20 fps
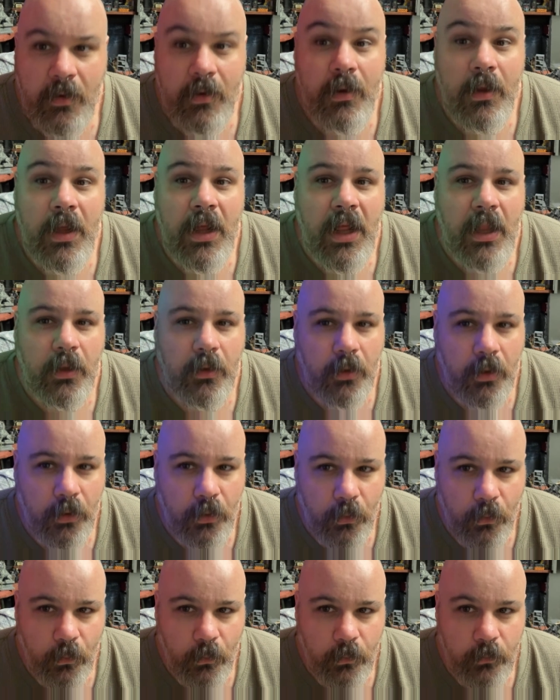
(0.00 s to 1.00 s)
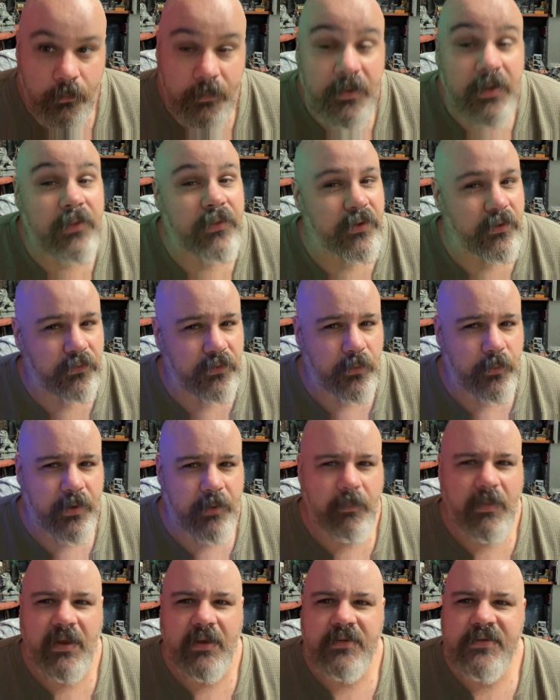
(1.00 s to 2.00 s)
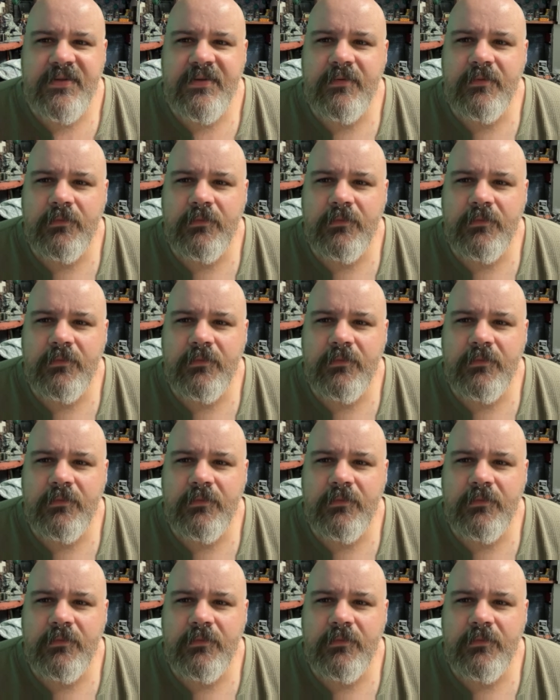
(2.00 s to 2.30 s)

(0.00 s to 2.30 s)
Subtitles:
hello. They'll know what it means.